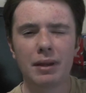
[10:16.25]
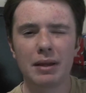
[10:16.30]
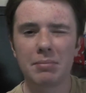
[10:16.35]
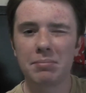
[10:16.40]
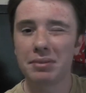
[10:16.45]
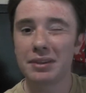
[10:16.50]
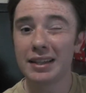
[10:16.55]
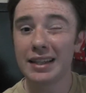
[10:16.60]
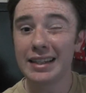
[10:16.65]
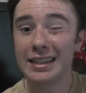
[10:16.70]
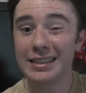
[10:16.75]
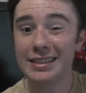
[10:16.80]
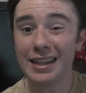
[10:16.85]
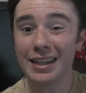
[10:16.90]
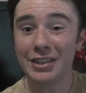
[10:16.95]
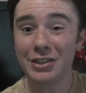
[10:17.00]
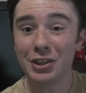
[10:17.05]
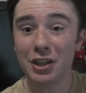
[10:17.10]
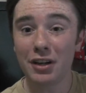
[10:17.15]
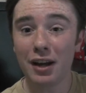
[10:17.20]

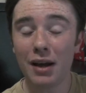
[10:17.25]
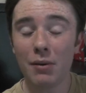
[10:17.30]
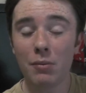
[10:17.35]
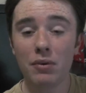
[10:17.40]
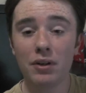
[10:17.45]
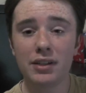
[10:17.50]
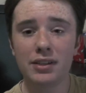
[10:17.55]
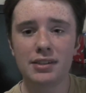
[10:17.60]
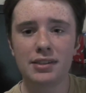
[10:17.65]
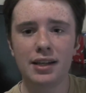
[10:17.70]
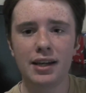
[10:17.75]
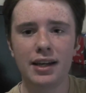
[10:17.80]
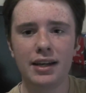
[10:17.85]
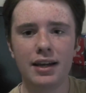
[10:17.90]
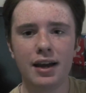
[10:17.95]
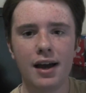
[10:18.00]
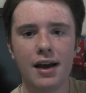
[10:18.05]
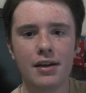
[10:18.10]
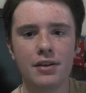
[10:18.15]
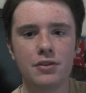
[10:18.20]
PlayStation, I want to say,
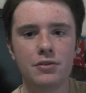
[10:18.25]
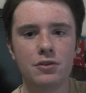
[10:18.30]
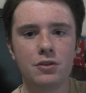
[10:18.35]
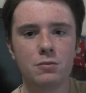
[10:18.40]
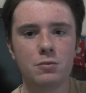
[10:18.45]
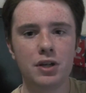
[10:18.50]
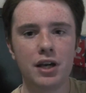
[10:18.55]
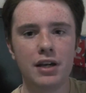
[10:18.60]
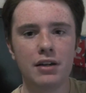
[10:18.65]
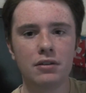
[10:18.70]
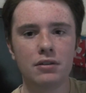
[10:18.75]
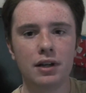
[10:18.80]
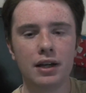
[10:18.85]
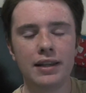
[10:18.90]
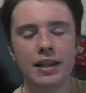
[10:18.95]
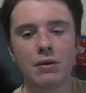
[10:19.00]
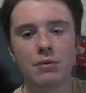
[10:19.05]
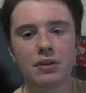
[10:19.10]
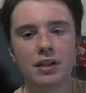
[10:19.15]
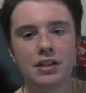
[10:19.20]
YouTube channel, and
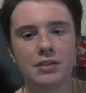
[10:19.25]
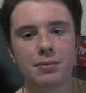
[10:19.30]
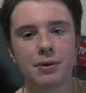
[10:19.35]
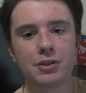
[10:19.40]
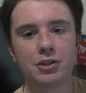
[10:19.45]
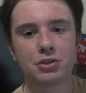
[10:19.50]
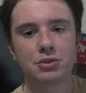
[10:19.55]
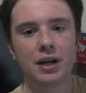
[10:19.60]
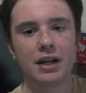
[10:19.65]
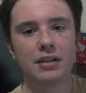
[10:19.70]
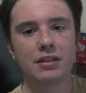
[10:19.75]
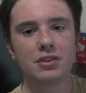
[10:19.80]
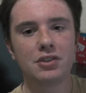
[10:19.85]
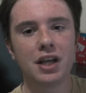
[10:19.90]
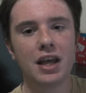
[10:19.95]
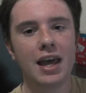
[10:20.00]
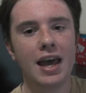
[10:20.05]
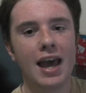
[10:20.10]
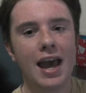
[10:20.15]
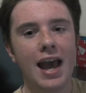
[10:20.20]
they released a bunch of trailers,
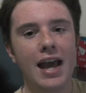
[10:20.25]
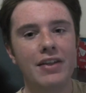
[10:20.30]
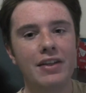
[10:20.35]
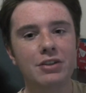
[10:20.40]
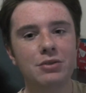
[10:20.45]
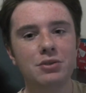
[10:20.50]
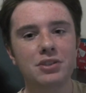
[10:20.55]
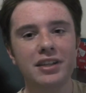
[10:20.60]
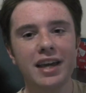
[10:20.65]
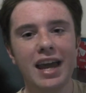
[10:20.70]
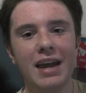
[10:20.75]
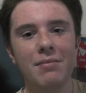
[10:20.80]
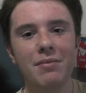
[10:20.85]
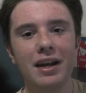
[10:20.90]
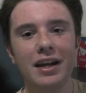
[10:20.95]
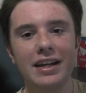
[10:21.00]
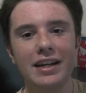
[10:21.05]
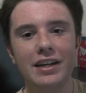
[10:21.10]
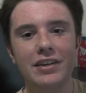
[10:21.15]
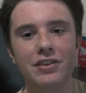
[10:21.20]
and this was a game that I
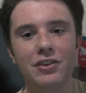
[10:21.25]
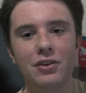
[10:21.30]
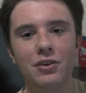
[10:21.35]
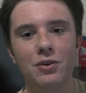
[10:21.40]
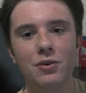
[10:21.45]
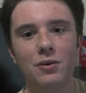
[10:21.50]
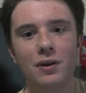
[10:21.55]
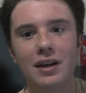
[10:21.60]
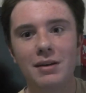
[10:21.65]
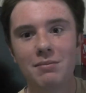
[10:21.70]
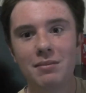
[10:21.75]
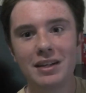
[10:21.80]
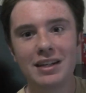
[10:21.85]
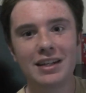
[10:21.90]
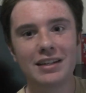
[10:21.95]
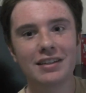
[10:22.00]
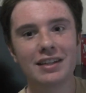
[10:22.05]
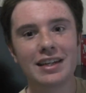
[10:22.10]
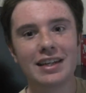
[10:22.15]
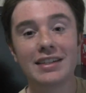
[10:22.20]
needed to do
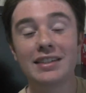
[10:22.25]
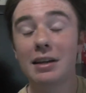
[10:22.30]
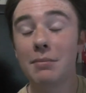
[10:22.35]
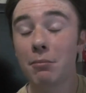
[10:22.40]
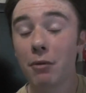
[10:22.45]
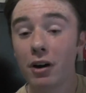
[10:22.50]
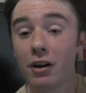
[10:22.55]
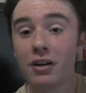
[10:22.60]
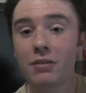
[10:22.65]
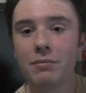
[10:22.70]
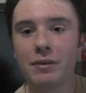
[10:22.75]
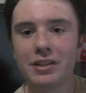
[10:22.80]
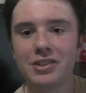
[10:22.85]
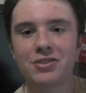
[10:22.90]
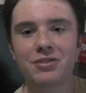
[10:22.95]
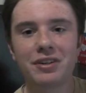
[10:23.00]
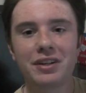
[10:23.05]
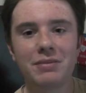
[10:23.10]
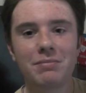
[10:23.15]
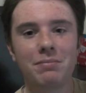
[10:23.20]
immediately. It is a murder
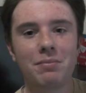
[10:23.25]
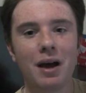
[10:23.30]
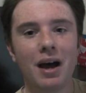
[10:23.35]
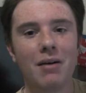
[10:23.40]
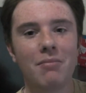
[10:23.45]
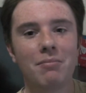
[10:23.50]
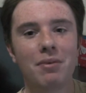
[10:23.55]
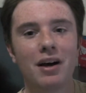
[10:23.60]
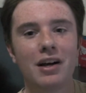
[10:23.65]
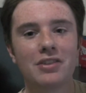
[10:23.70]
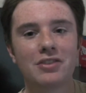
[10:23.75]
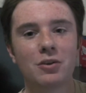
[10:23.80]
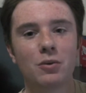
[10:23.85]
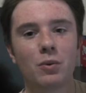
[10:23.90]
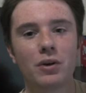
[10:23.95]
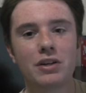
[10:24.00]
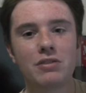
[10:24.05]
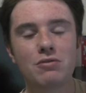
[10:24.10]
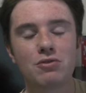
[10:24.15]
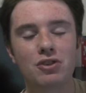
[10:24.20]
mystery puzzle
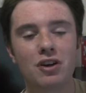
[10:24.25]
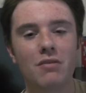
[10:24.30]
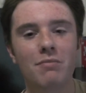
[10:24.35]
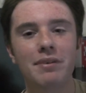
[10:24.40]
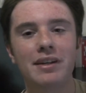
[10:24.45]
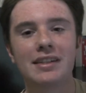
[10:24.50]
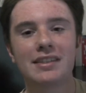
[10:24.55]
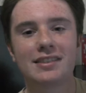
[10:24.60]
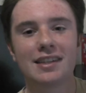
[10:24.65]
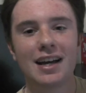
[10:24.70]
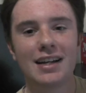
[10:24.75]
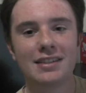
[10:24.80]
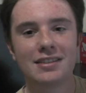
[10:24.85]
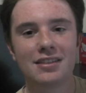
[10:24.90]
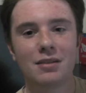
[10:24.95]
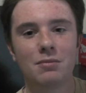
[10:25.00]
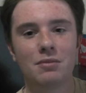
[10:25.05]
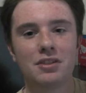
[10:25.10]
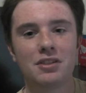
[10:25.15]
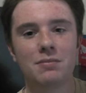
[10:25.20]
where you jump inside
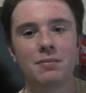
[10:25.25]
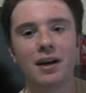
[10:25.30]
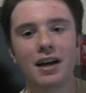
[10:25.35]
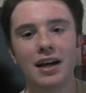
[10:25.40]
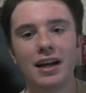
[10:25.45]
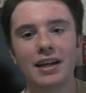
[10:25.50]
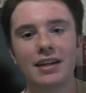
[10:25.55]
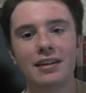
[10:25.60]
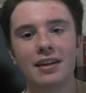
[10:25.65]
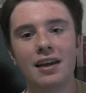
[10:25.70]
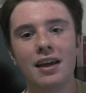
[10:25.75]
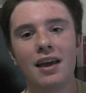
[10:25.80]
someone's mind